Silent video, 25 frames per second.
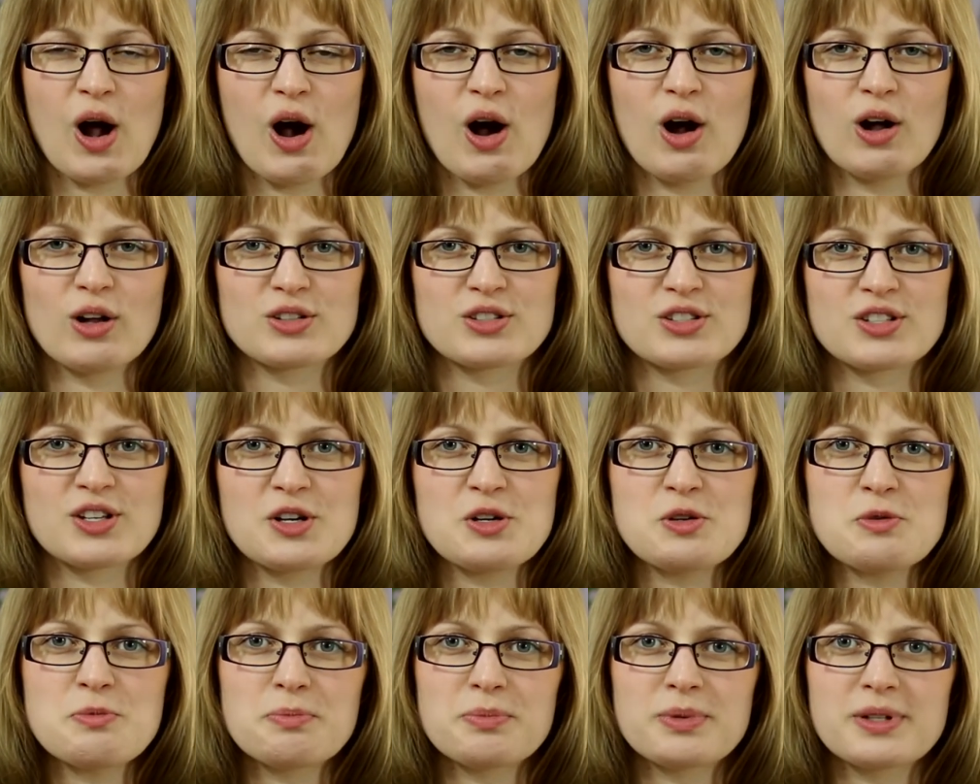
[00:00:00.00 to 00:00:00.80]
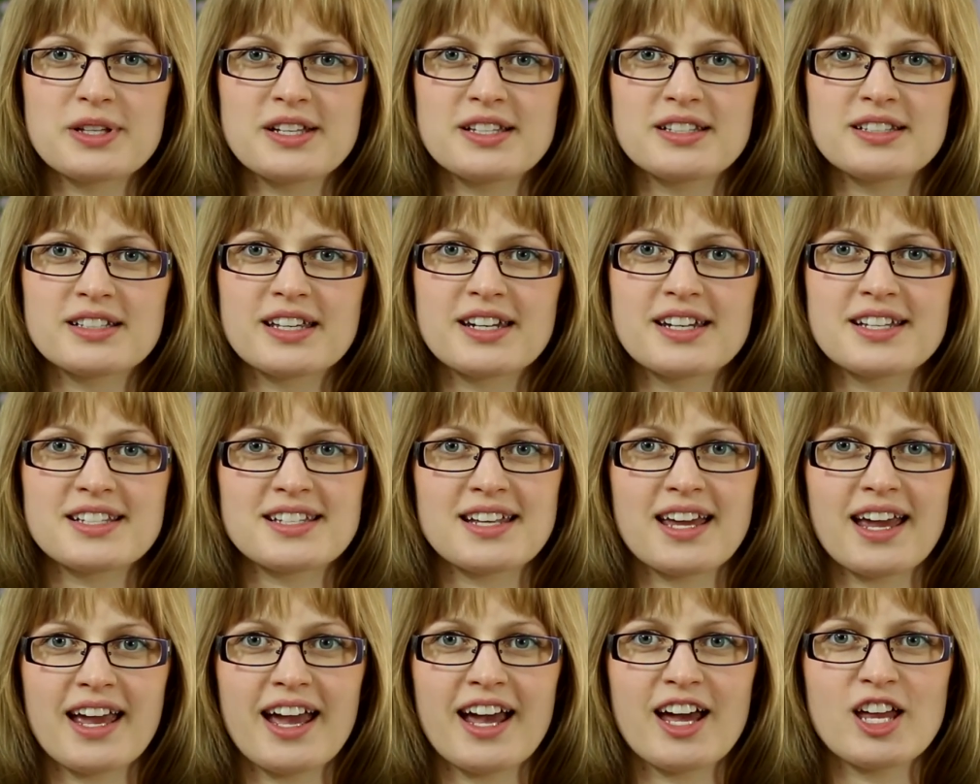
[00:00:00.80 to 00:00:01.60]
Also, please lend
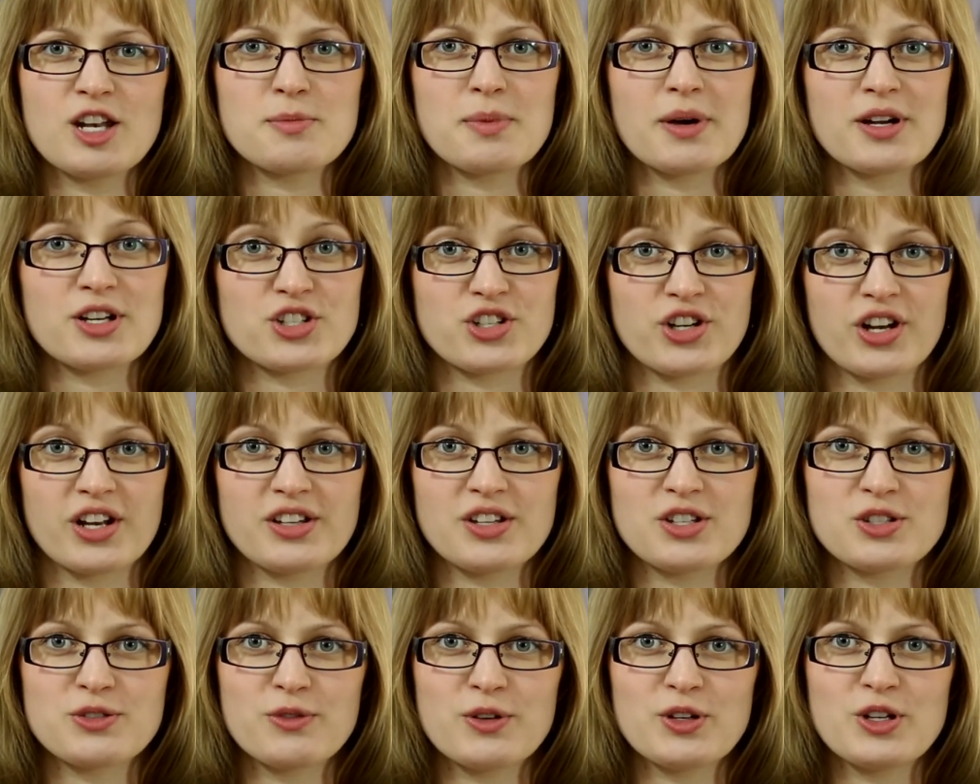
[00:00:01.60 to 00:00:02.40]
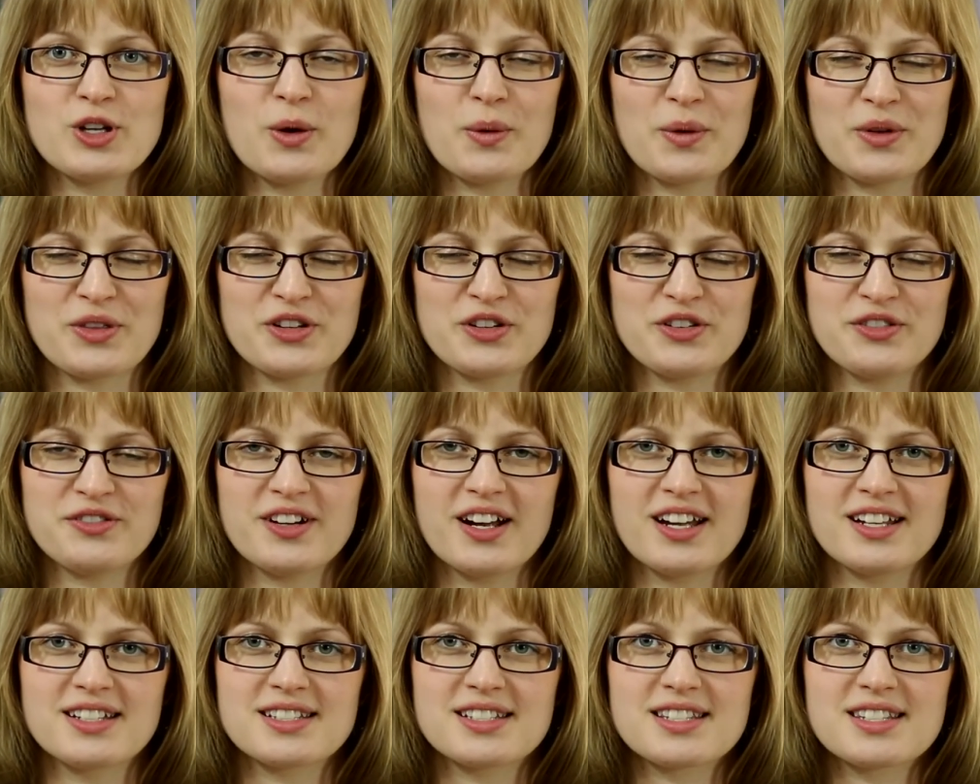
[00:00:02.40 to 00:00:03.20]
us a hand by sharing this video with your
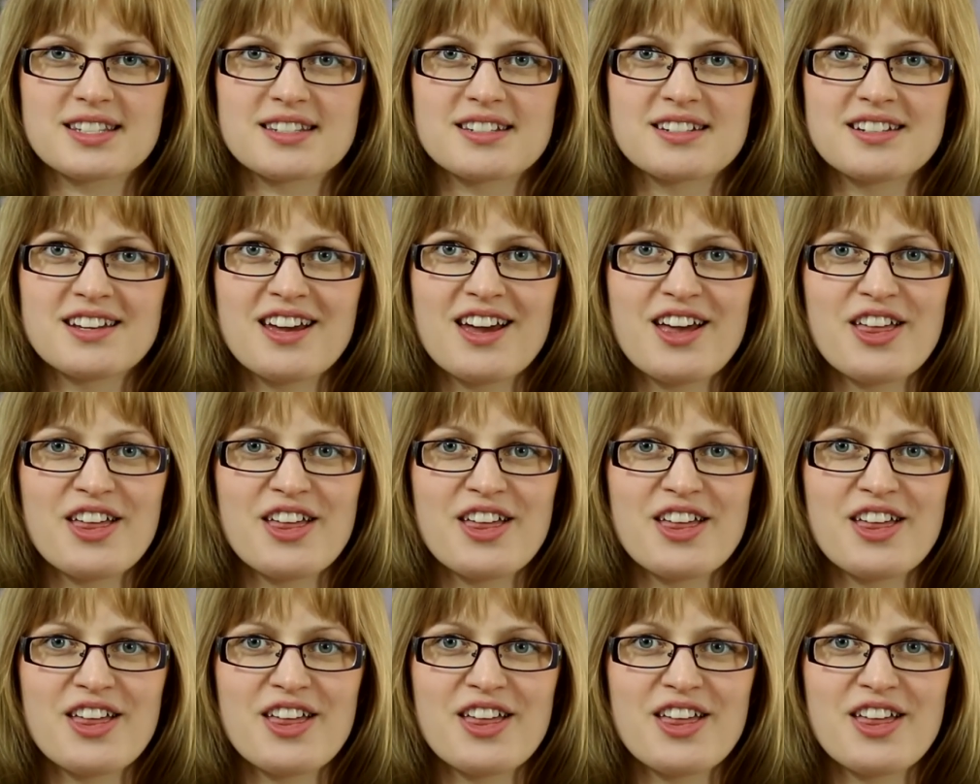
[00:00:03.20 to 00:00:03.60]
friends.